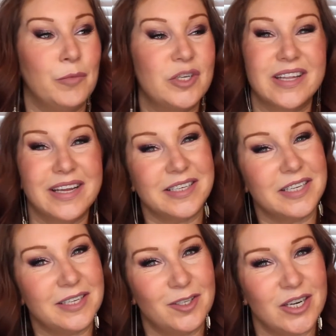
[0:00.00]
which I think
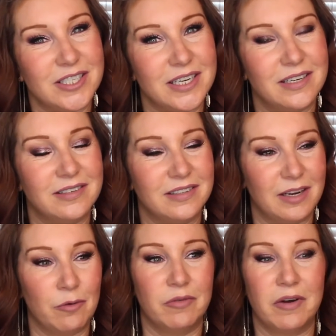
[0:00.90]
is an interesting
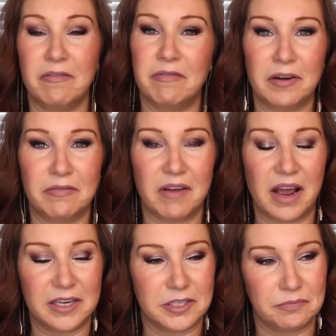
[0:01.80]
little fun
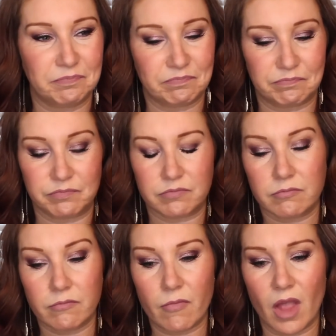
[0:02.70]
fact.
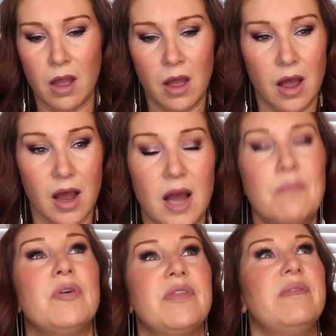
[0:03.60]

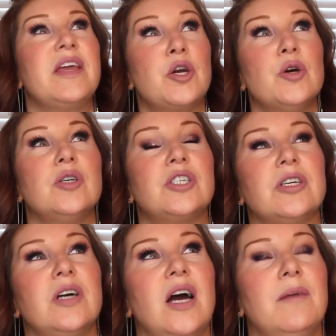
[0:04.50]
But then they
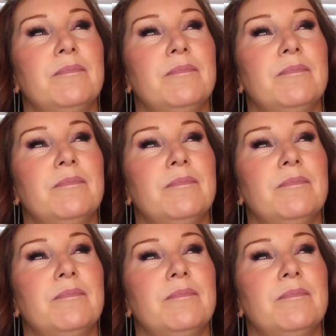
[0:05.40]
could